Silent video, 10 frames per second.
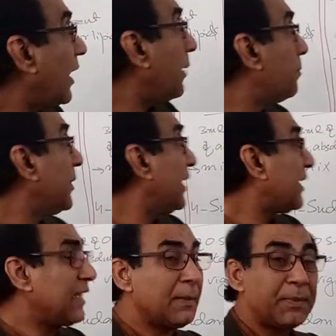a
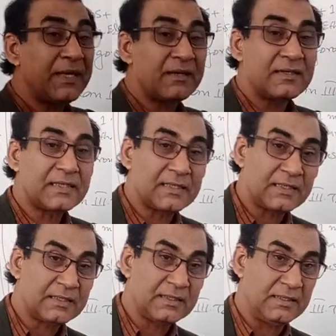milky
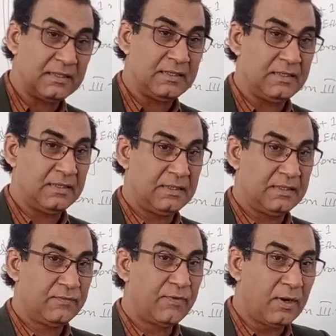appearance
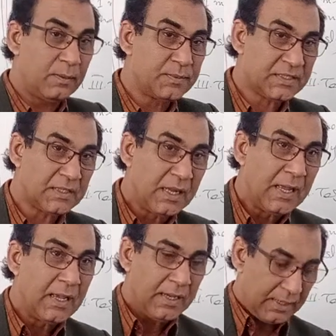forms
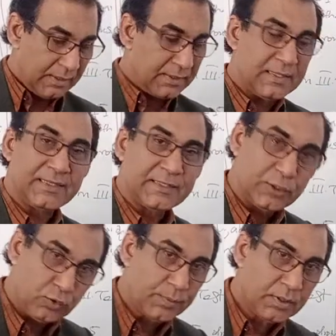in the test
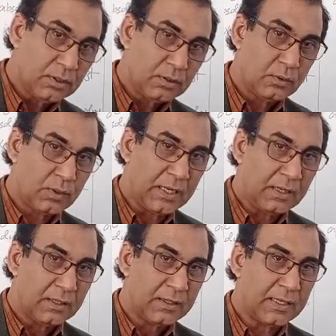tube.
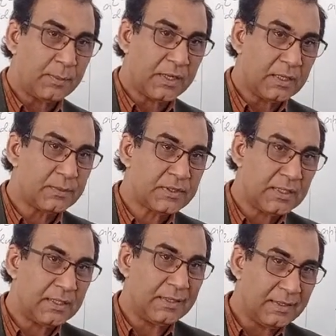Okay, that becomes
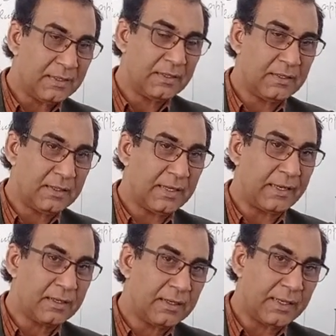
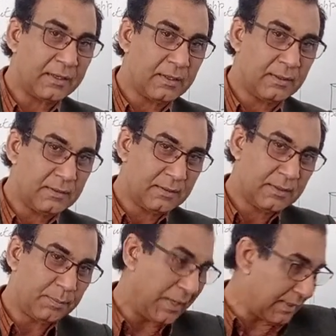like
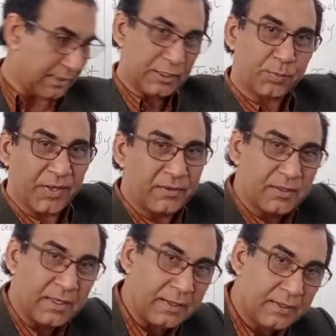the milk is
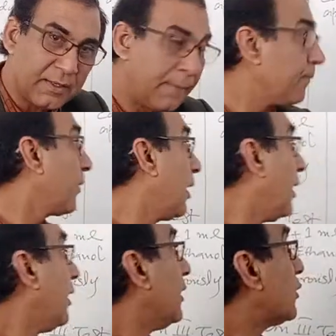worked in it.
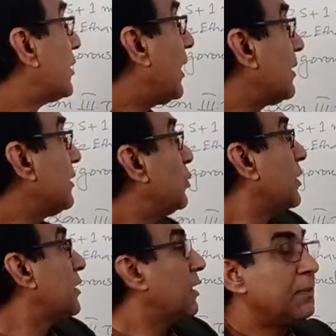So that is
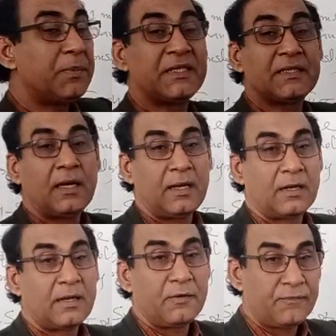what the lipids
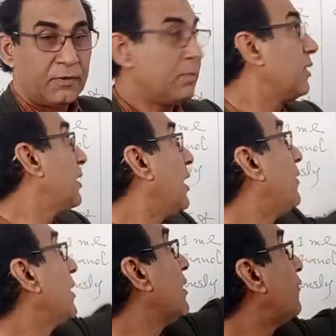are conformed.
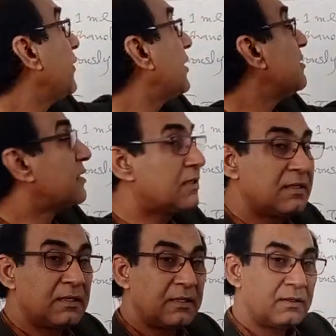Inference
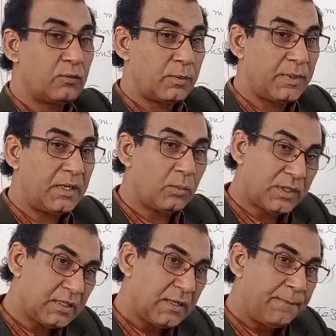would be what?